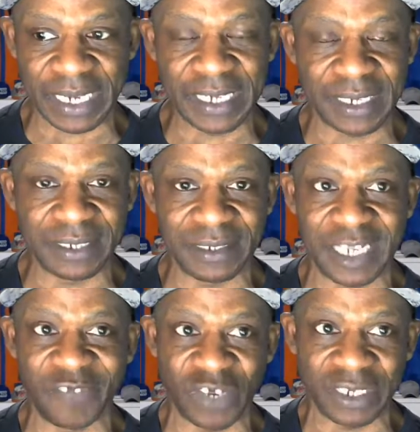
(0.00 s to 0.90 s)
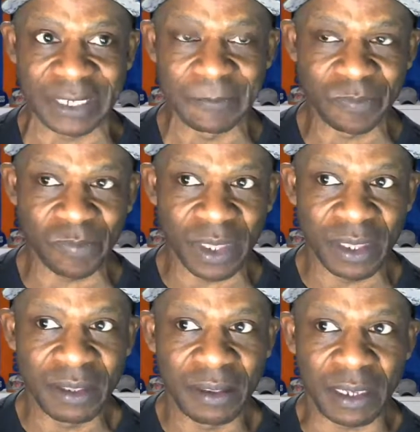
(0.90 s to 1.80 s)
His defense
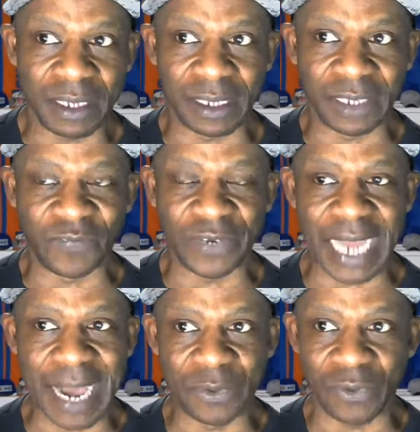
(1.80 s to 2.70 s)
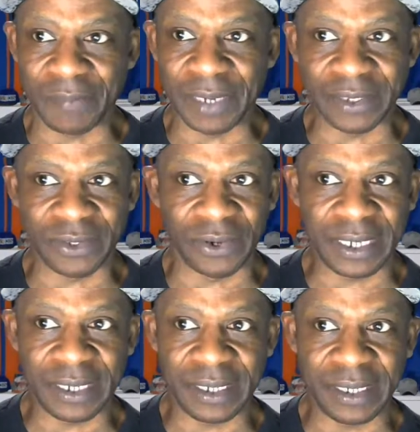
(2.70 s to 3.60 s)
is phenomenal. I mean,
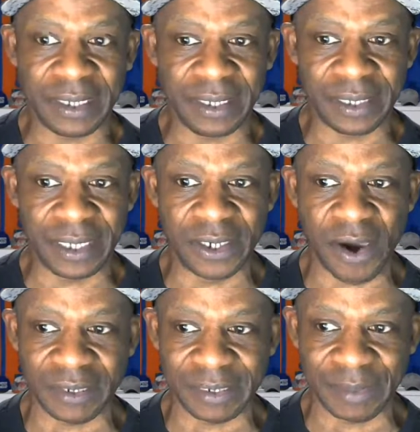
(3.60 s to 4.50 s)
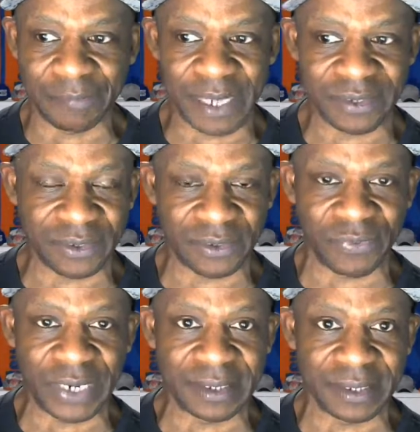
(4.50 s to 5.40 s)
he guards some of the best
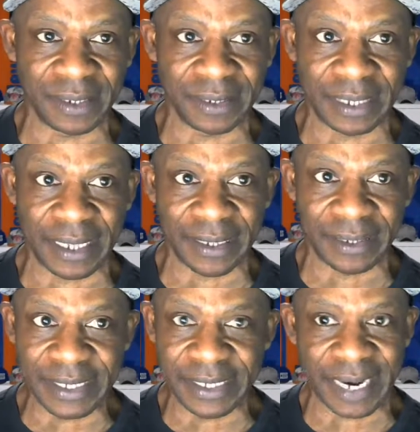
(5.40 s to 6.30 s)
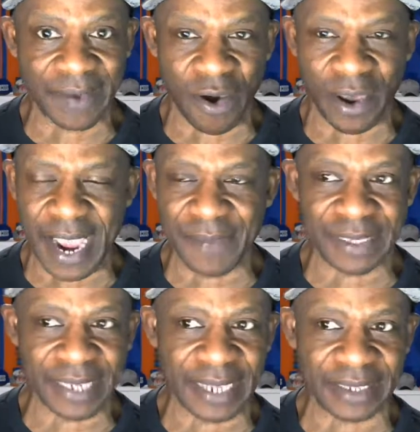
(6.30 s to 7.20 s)
threes in the league on
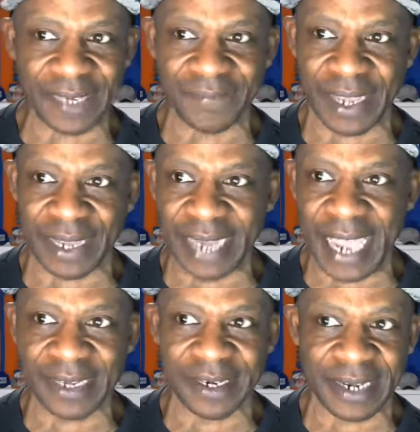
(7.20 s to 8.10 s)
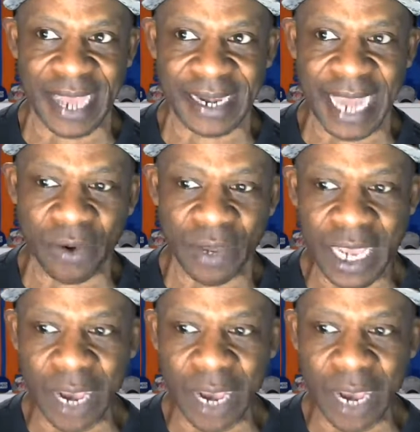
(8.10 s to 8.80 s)
every night, night in and night out.